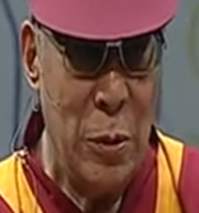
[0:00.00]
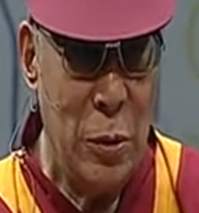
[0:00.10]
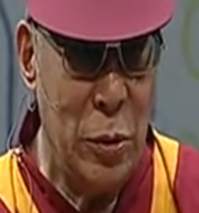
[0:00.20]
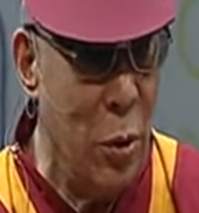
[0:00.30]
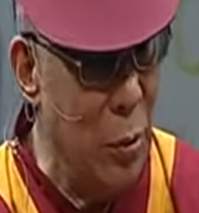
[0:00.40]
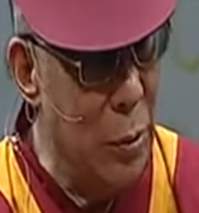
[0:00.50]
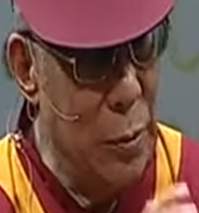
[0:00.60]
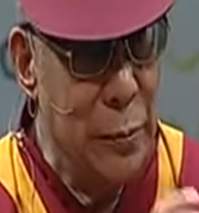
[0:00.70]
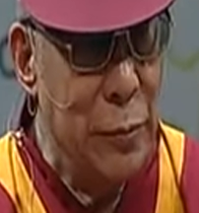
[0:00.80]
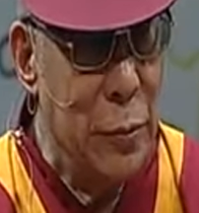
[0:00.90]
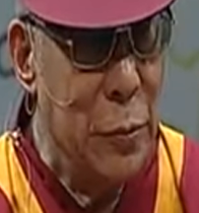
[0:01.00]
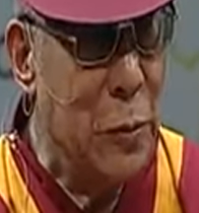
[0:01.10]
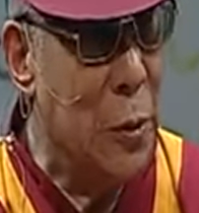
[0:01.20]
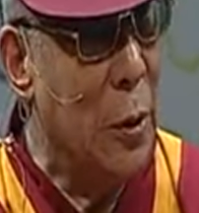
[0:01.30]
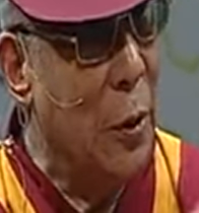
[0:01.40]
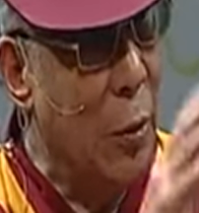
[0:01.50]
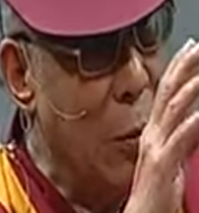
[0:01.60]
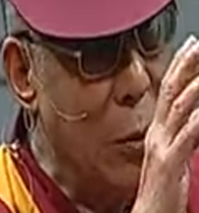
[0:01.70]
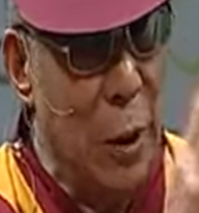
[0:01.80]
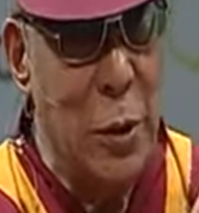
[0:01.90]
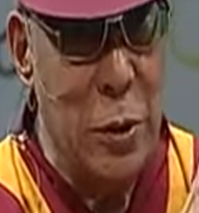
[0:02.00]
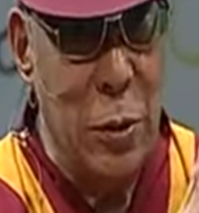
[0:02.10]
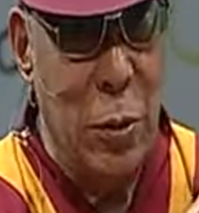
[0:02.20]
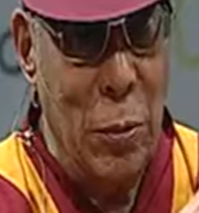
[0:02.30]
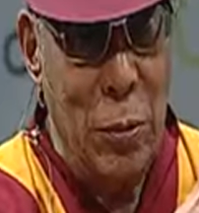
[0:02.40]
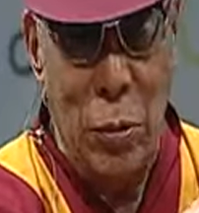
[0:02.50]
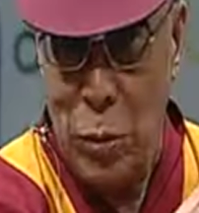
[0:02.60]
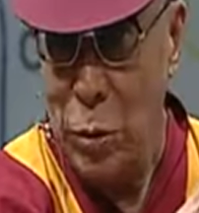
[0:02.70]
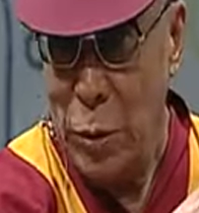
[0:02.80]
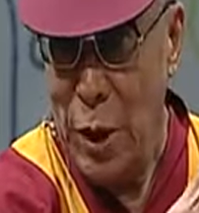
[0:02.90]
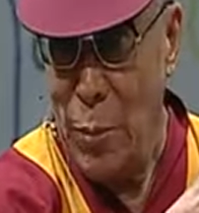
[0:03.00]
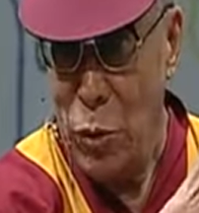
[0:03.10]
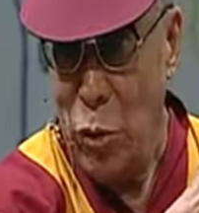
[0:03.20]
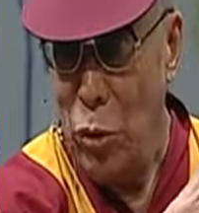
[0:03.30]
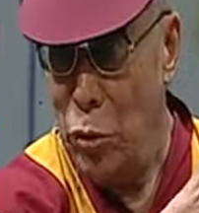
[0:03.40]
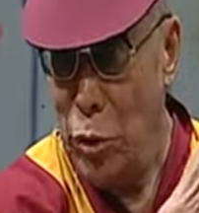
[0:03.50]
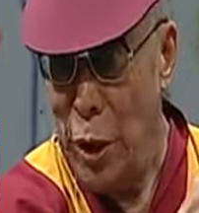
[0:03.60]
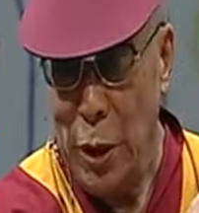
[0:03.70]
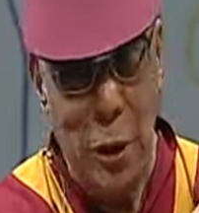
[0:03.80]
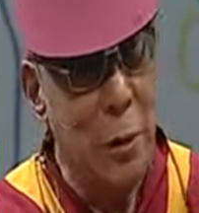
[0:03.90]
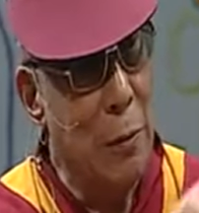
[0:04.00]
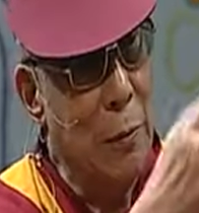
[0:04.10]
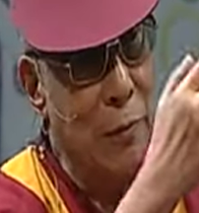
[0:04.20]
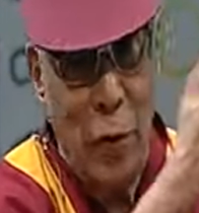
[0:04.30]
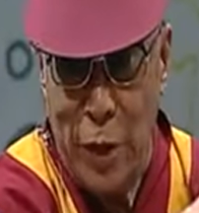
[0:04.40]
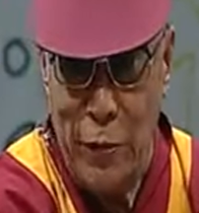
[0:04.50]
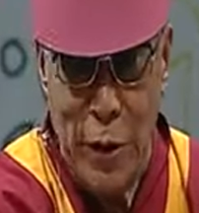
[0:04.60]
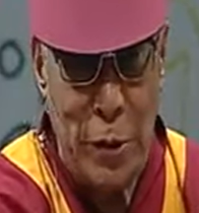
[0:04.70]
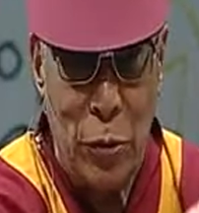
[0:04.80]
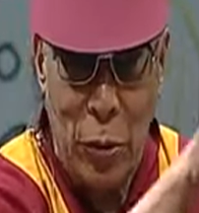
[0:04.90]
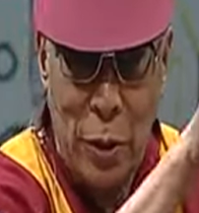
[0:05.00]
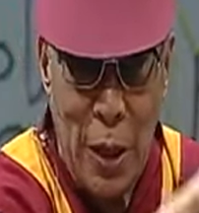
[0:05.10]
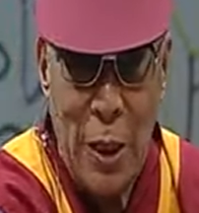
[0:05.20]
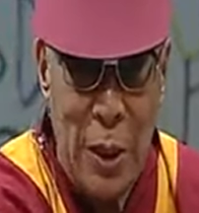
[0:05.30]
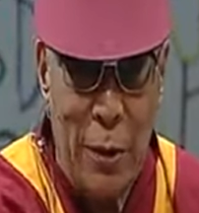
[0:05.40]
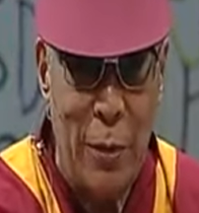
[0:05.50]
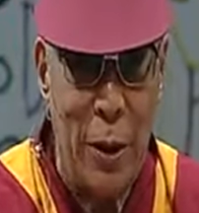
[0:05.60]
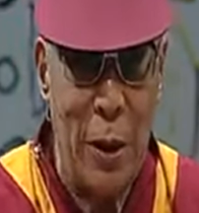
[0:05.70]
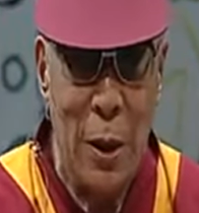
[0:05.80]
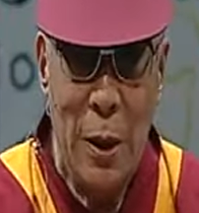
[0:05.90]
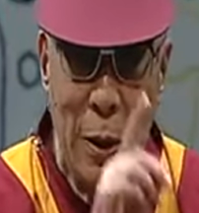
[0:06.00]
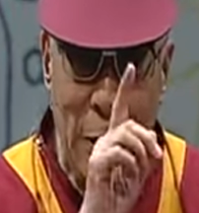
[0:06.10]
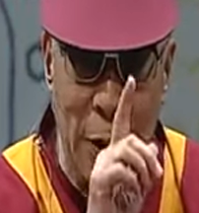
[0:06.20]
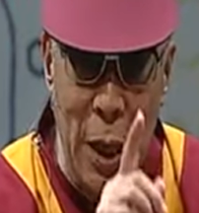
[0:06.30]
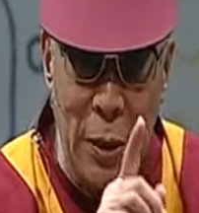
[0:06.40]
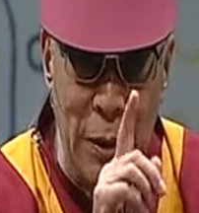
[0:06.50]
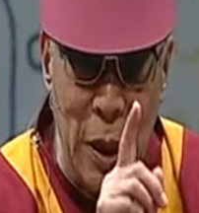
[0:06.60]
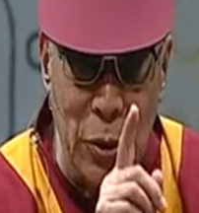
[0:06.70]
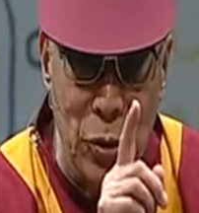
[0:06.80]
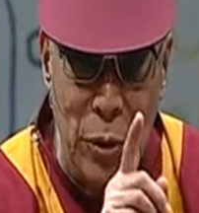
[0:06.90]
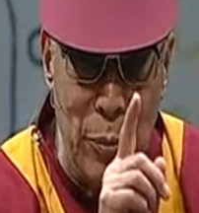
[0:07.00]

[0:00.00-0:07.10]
so the, his sort of some wrongdoing, forgiveness on that level. That does not